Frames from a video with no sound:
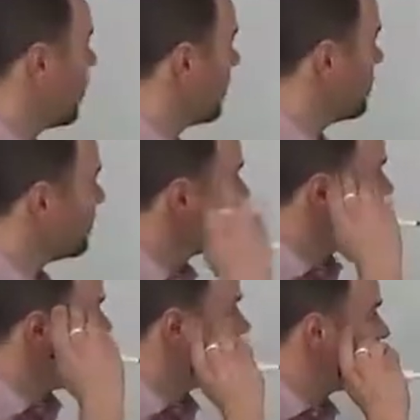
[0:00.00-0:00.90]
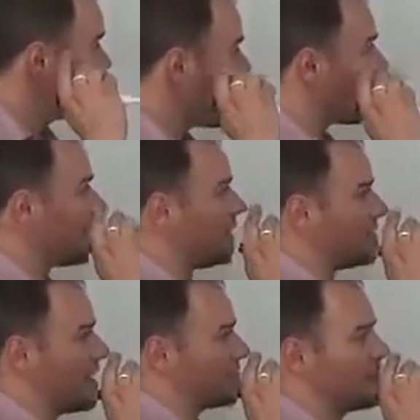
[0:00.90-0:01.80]
One of the core
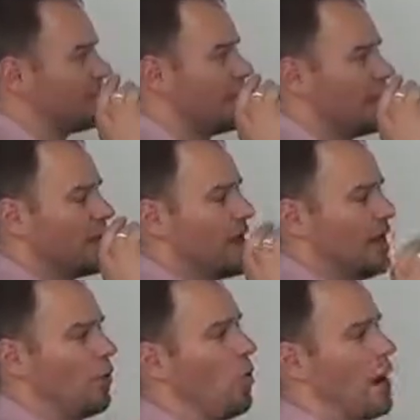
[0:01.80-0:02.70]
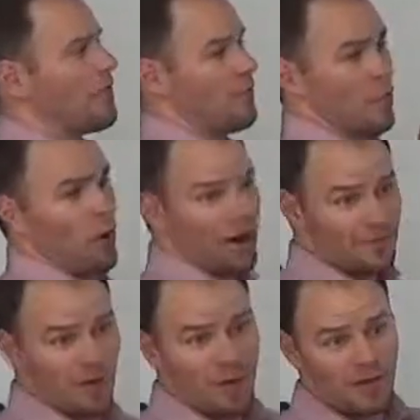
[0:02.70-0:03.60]
concepts of getting away from the
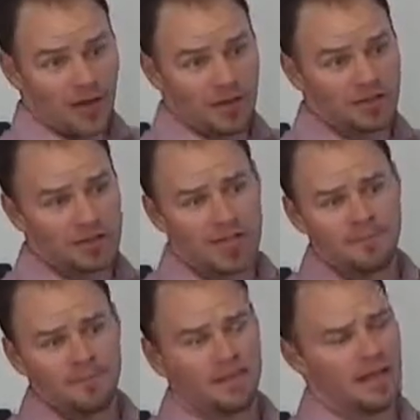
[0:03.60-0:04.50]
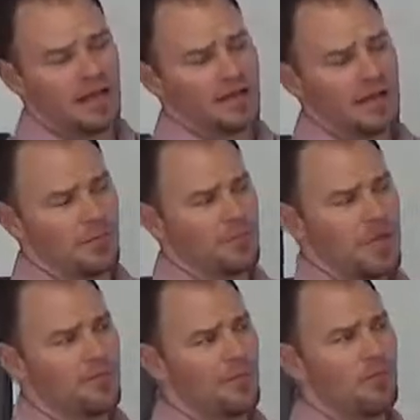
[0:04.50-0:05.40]
waterfall methodology is that
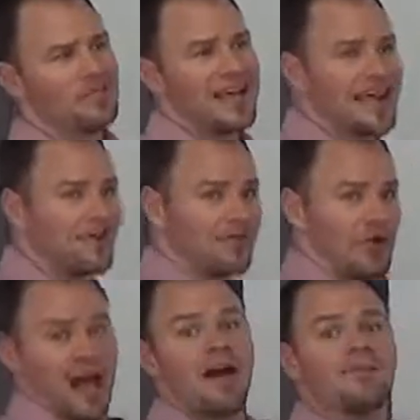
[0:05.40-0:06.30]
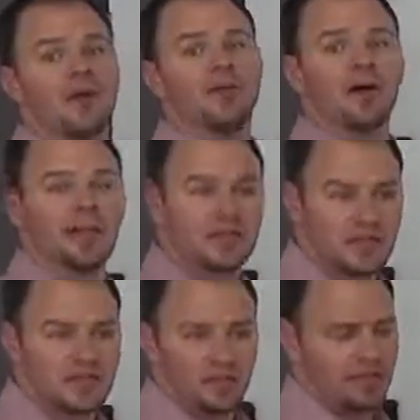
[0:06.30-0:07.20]
people would take forever to build a
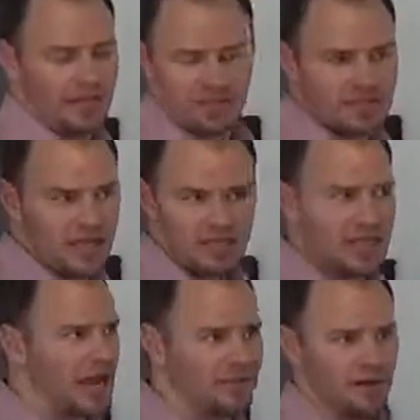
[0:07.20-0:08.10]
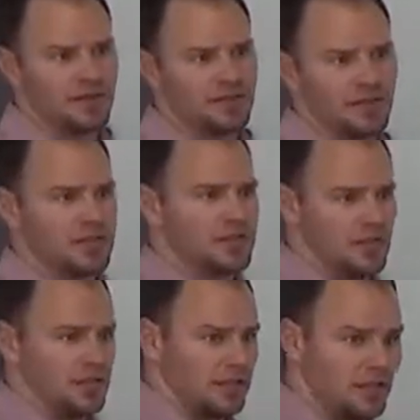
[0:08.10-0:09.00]
system, like 6-9 months
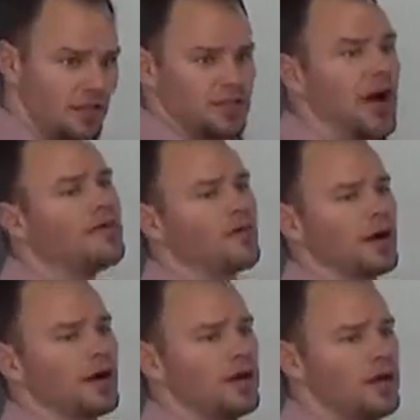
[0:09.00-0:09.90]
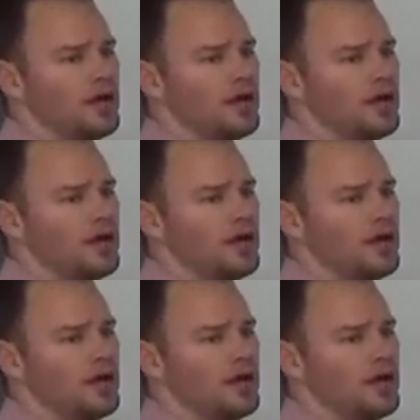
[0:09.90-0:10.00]
to deliver software.